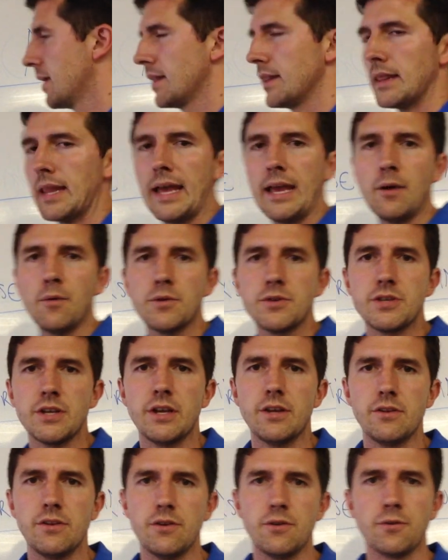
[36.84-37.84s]
Language
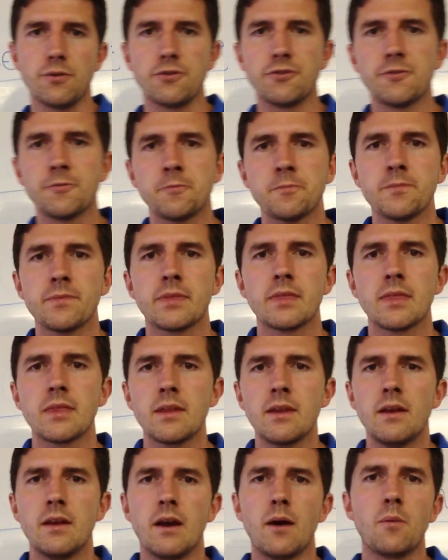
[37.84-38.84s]
in use.
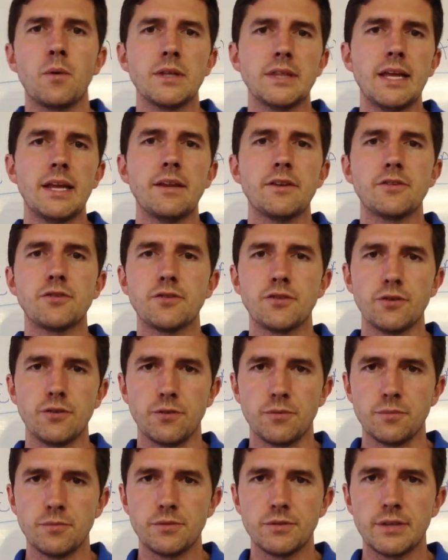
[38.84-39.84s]
What that
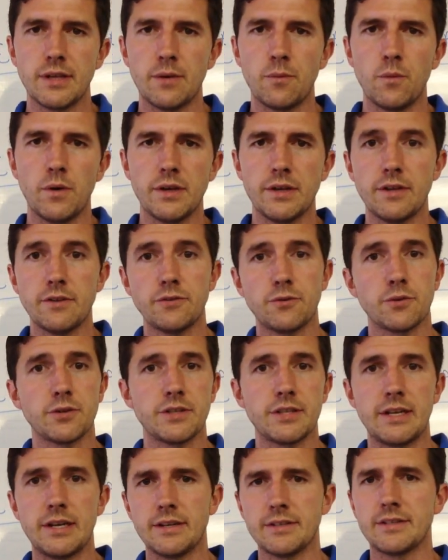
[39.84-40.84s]
assumes, and what
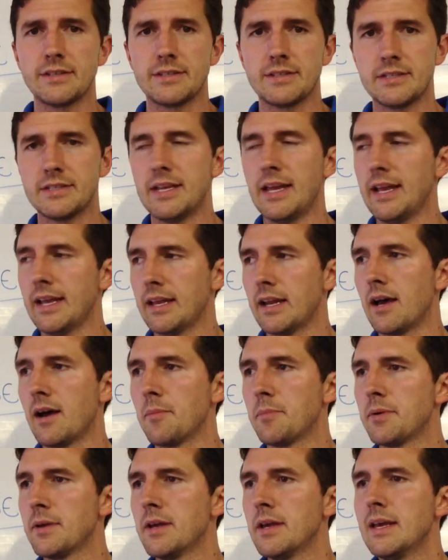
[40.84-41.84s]
discourse analysis has taken
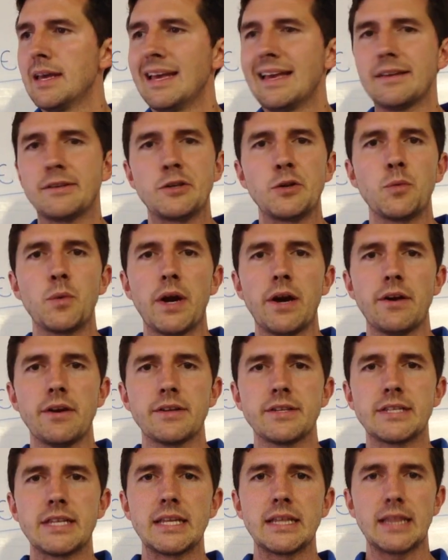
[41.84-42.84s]
up, is an
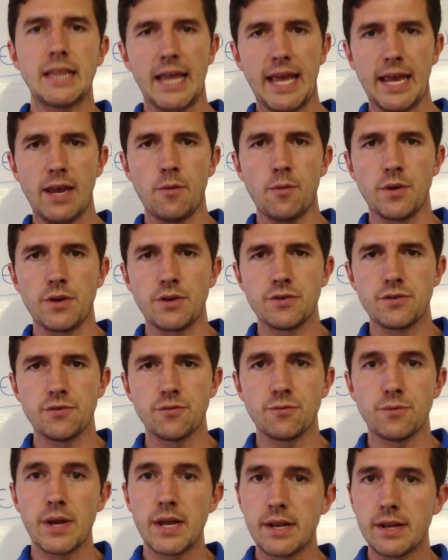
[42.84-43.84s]
awareness that language,
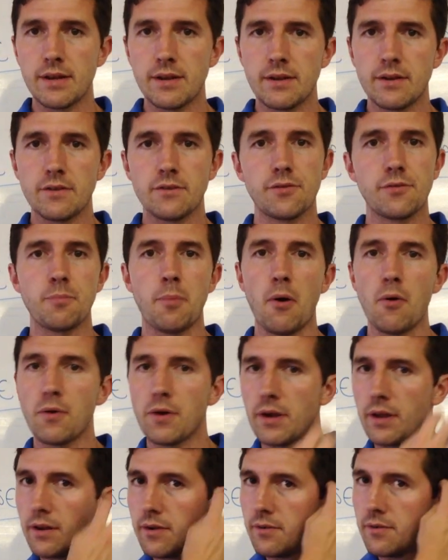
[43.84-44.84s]
written,
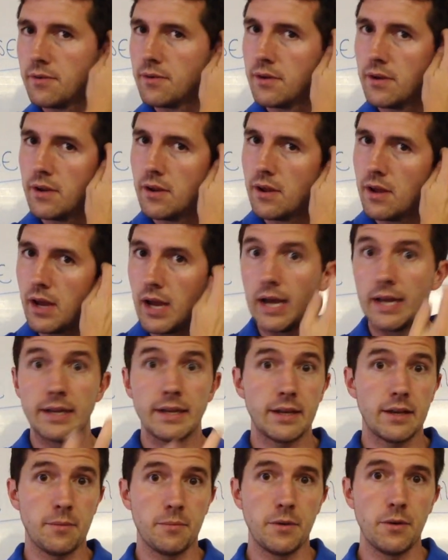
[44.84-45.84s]
spoken,
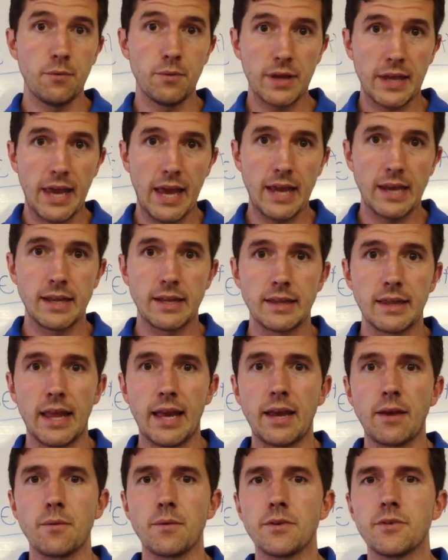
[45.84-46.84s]
uncommunicated
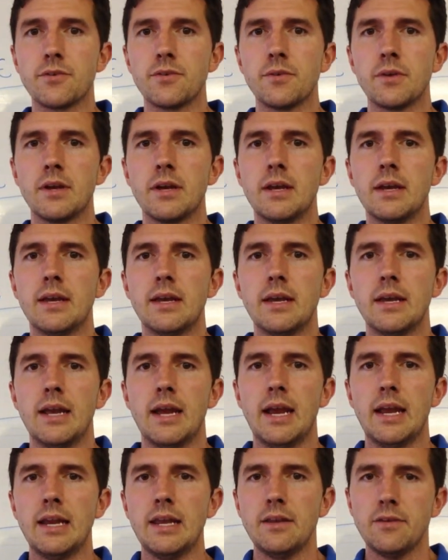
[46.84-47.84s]
language,
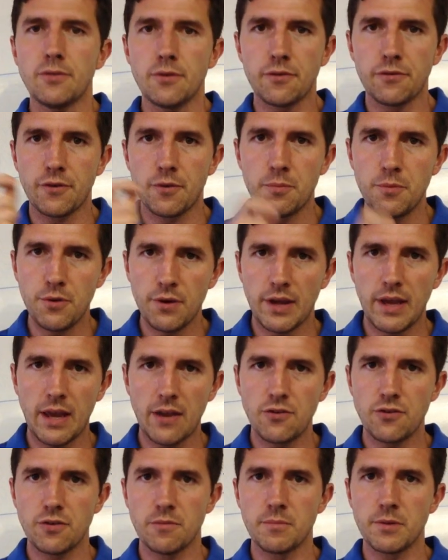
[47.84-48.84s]
any sort of
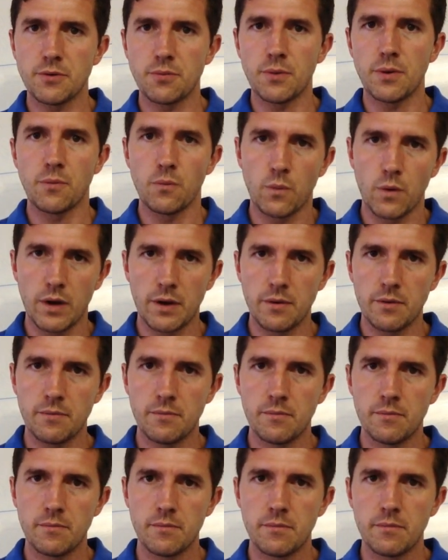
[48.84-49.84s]
communication between
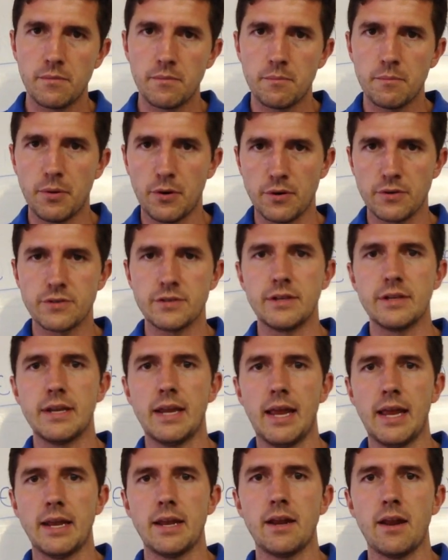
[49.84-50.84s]
one person
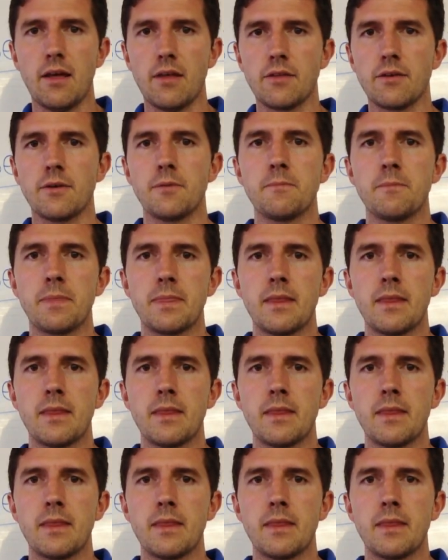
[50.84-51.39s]
and another,